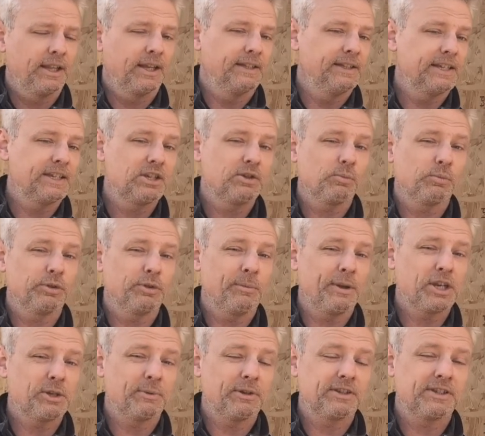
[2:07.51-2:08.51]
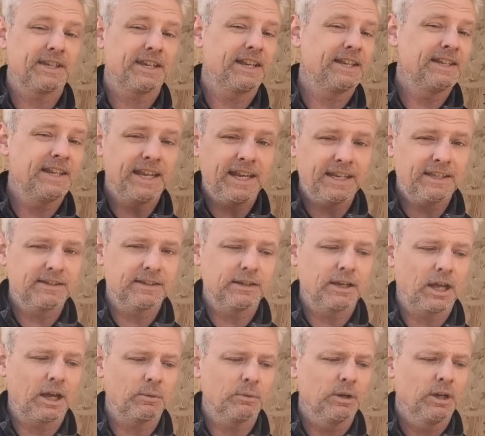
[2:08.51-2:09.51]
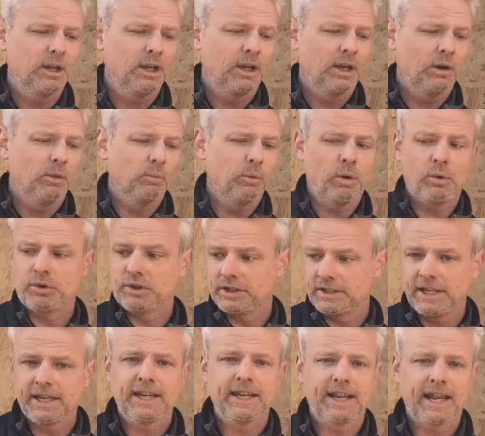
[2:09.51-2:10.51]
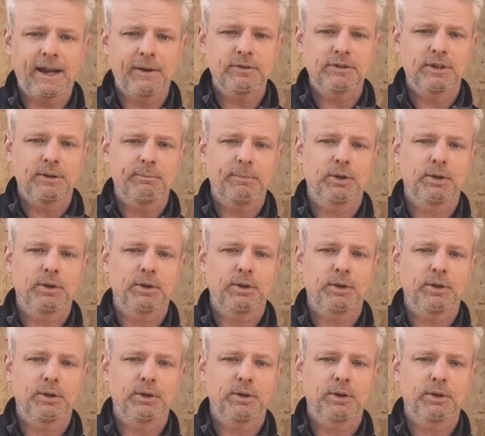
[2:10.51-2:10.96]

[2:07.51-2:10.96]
And this is the measurements that you need to know whilst you're digging out,